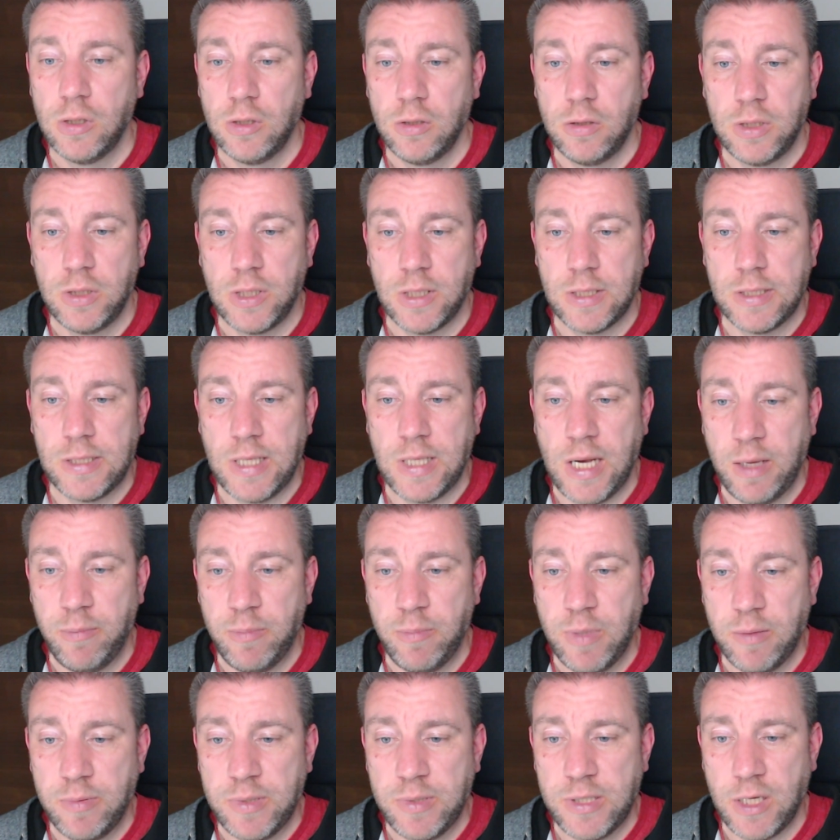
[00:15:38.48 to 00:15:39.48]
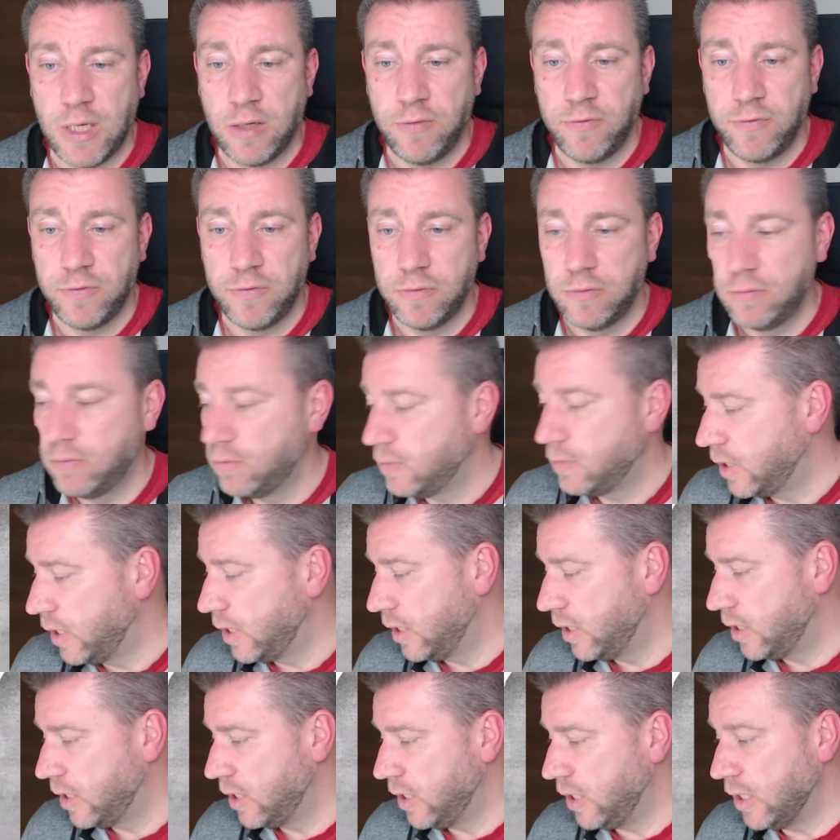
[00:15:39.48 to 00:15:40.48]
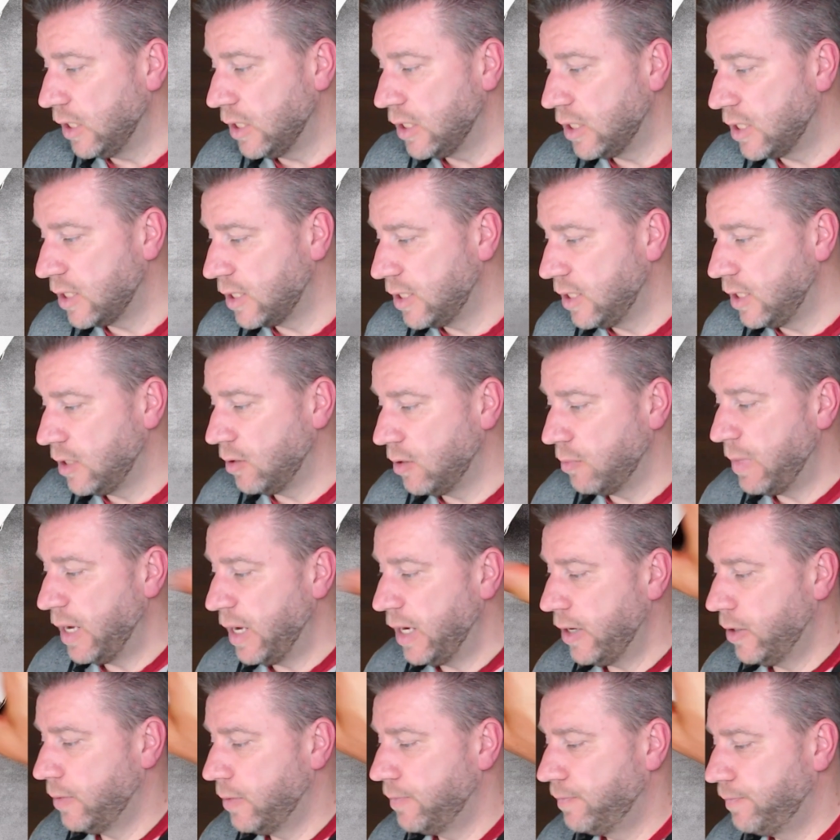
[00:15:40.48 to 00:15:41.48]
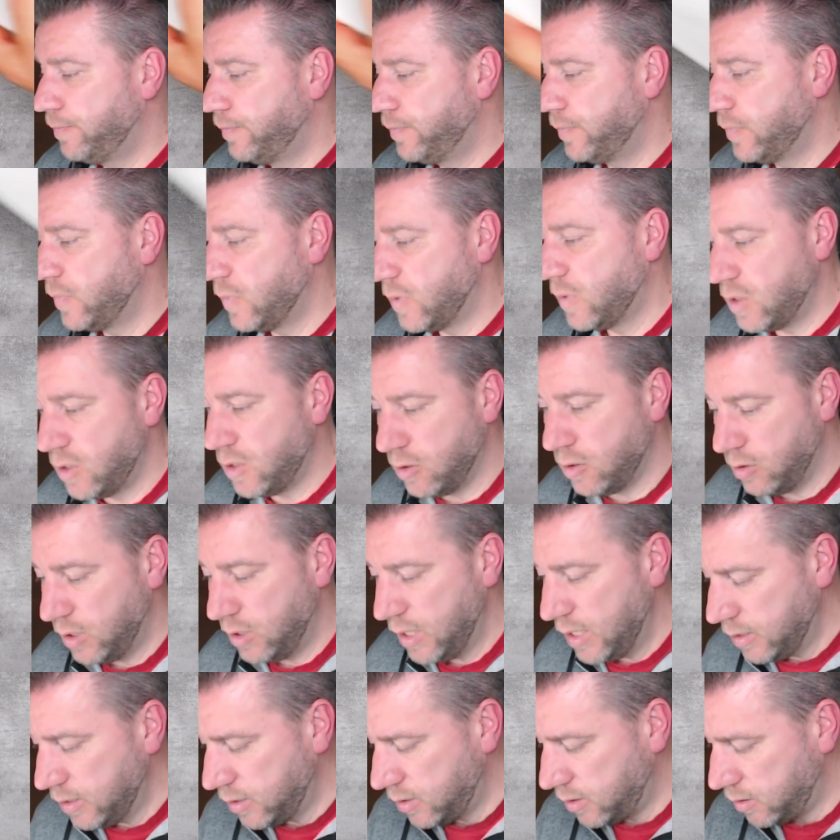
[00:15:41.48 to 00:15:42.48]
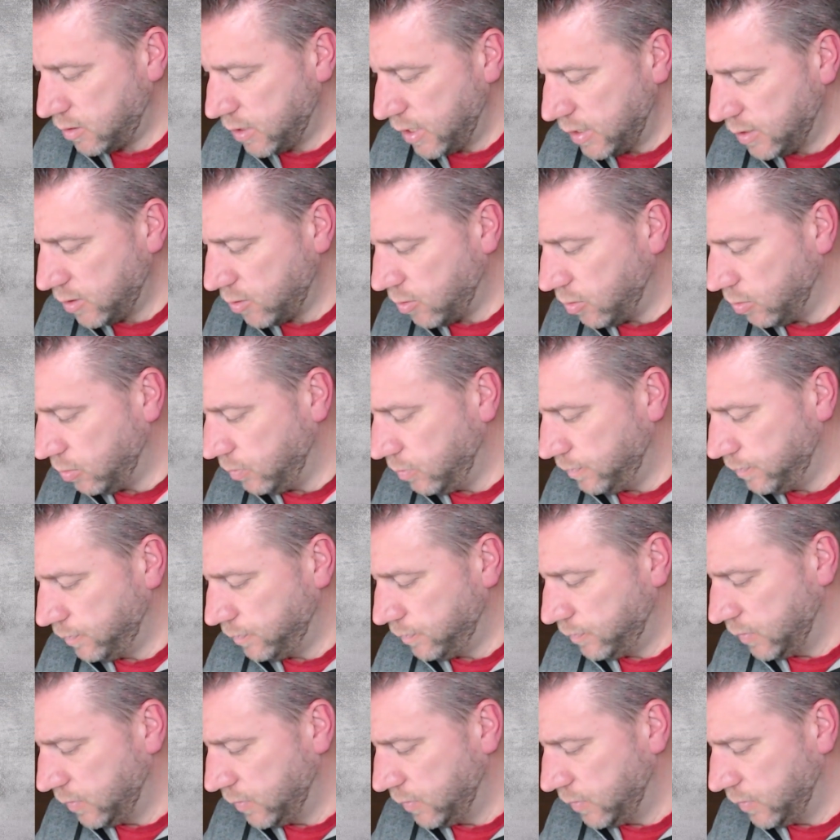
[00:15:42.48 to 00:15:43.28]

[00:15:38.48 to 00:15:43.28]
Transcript: does light bulb stuff, and it does it on Matter. So that's cool.